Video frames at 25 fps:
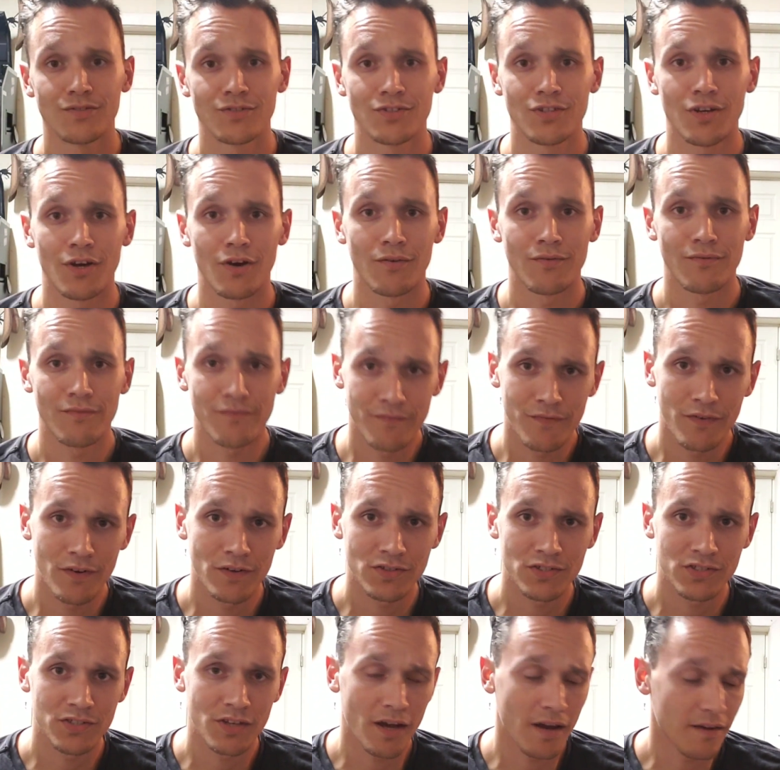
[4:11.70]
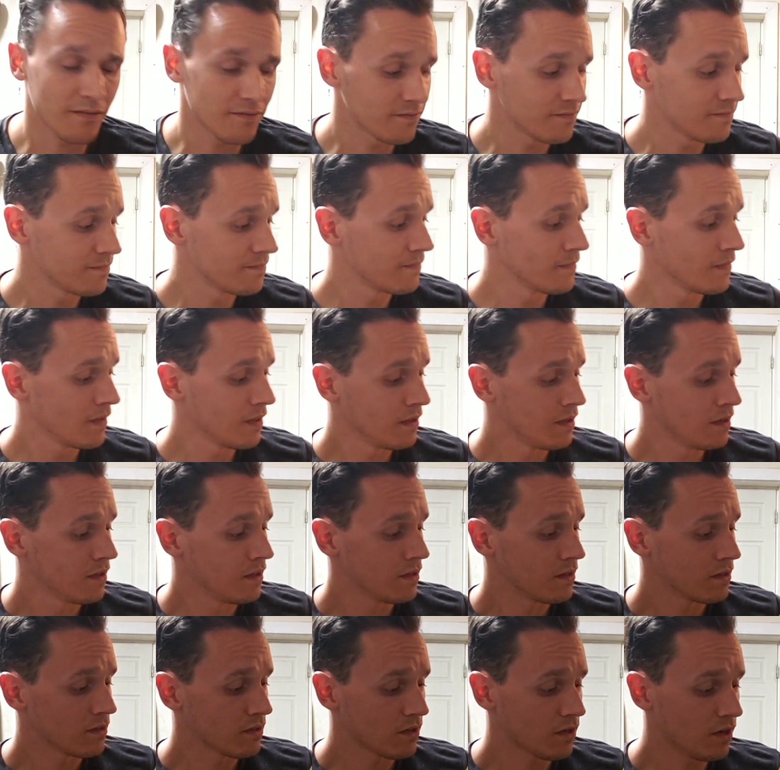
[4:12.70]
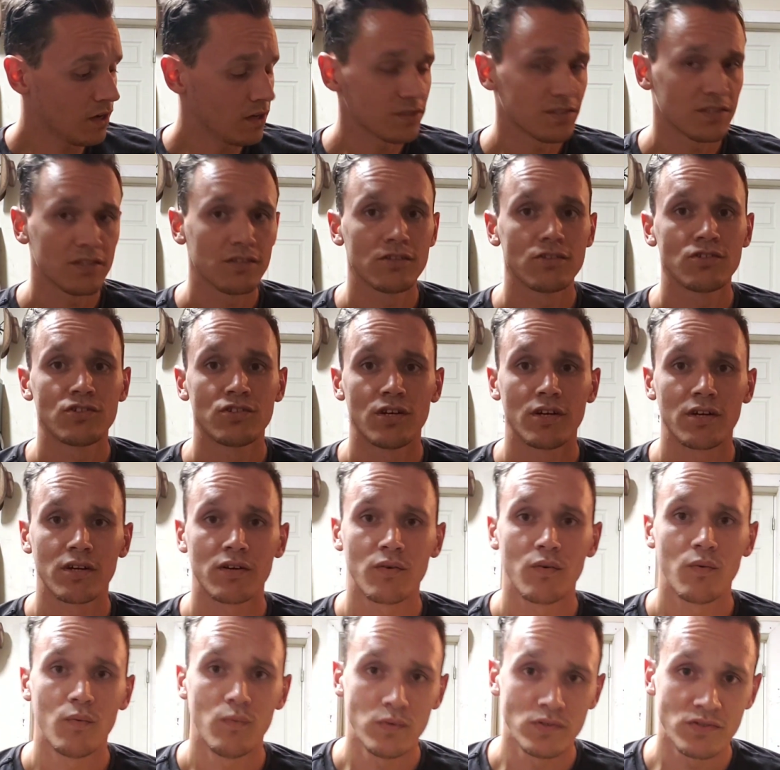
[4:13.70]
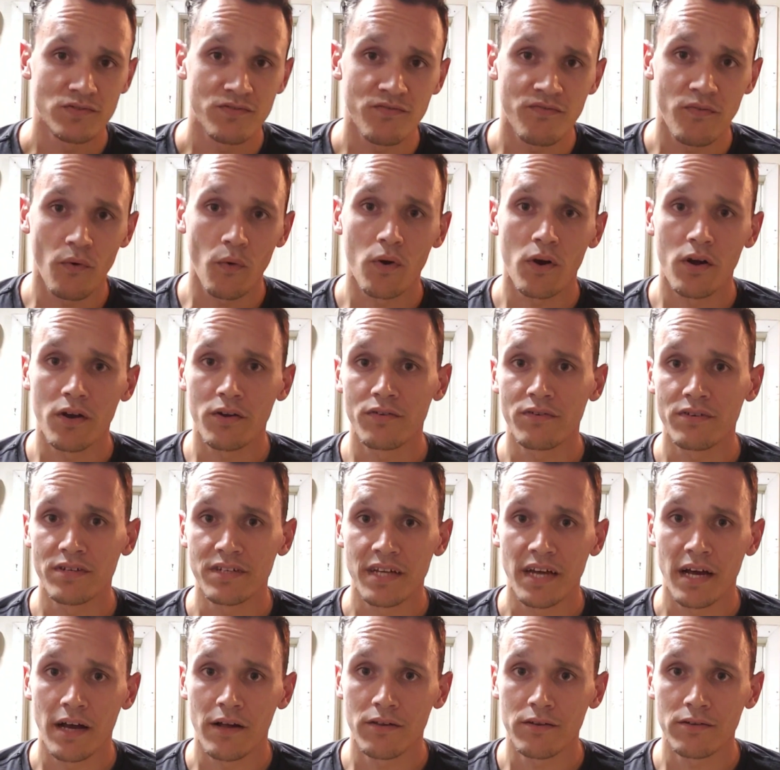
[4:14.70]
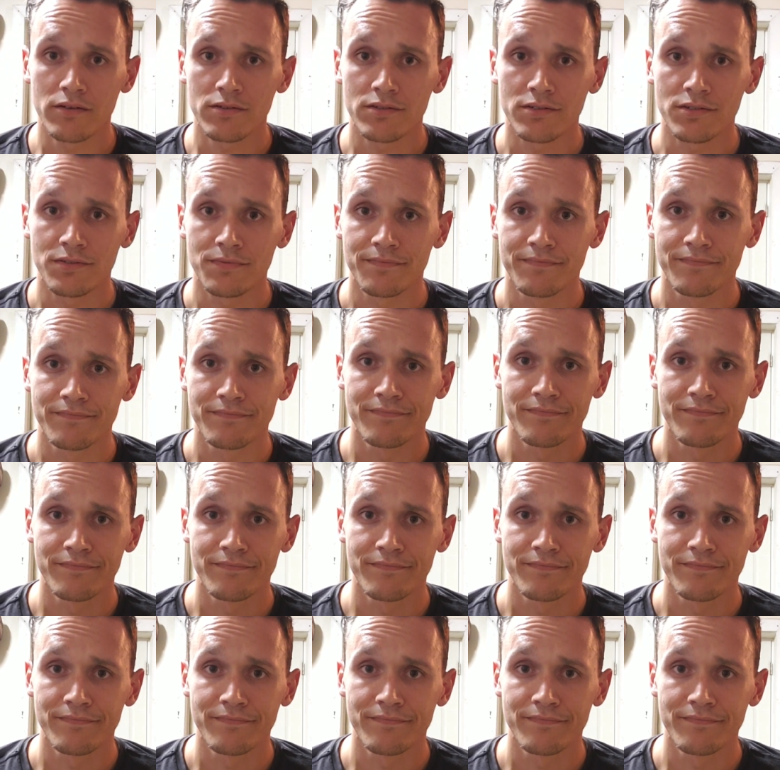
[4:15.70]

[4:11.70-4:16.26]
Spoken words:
So, first off, cost of the truck was $400.